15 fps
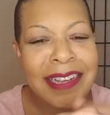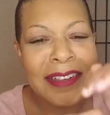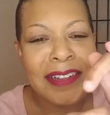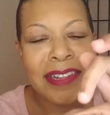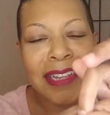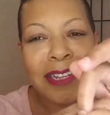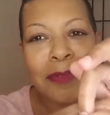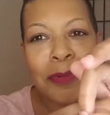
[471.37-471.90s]

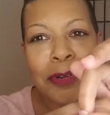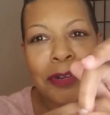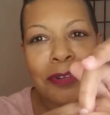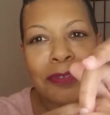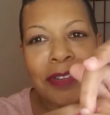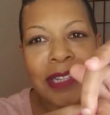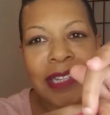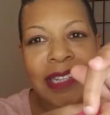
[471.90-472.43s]
let water
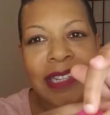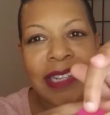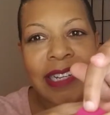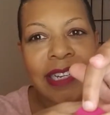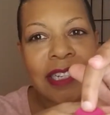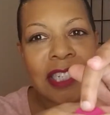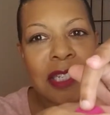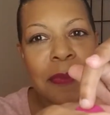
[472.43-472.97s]
run in it, let
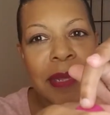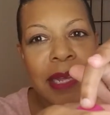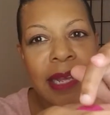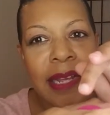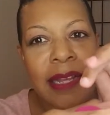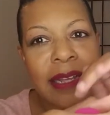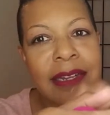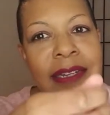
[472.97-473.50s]
it
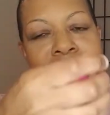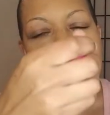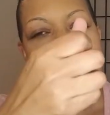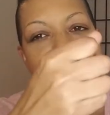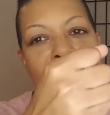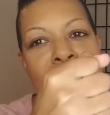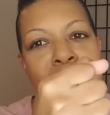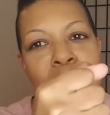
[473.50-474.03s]
expand,
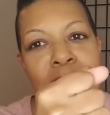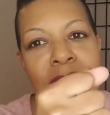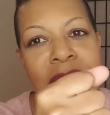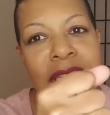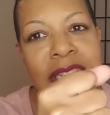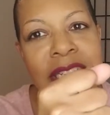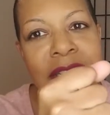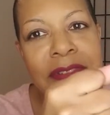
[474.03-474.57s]

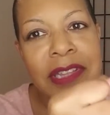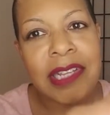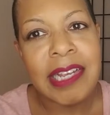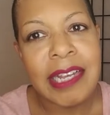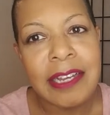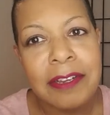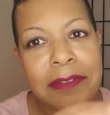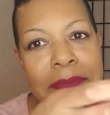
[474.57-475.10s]
squeeze everything
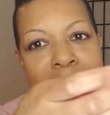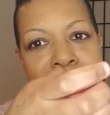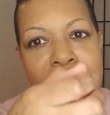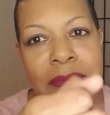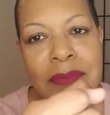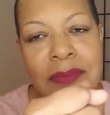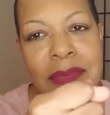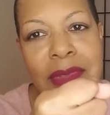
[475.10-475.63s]
out,
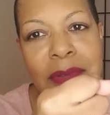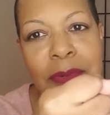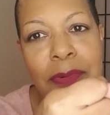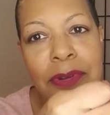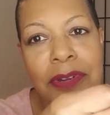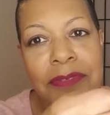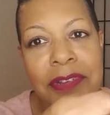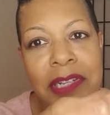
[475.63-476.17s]

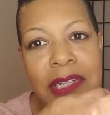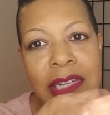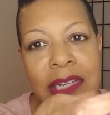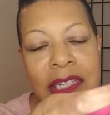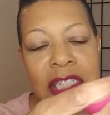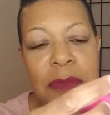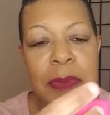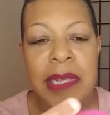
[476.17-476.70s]
water in it, let it
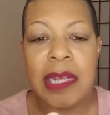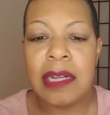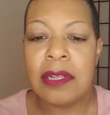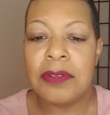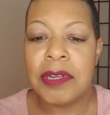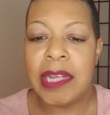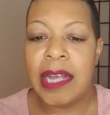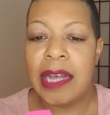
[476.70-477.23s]
expand,
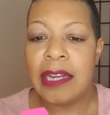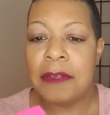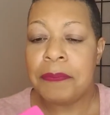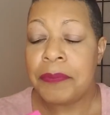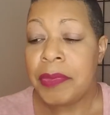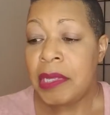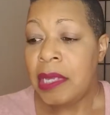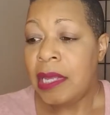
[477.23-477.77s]
look at it.
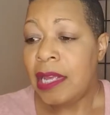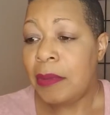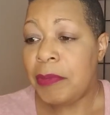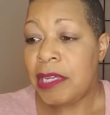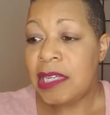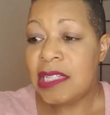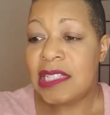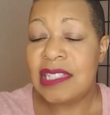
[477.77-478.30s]
And
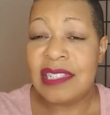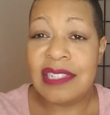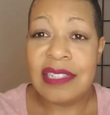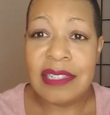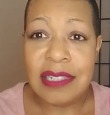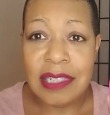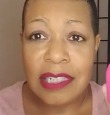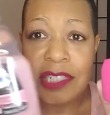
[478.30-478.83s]
because this is
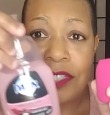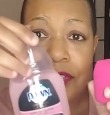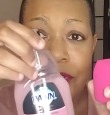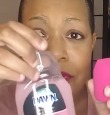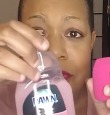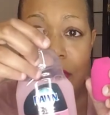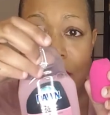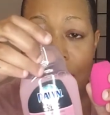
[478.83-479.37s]
a dish
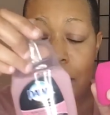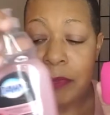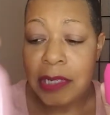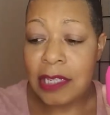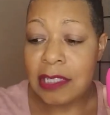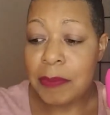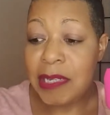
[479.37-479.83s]
detergent and because my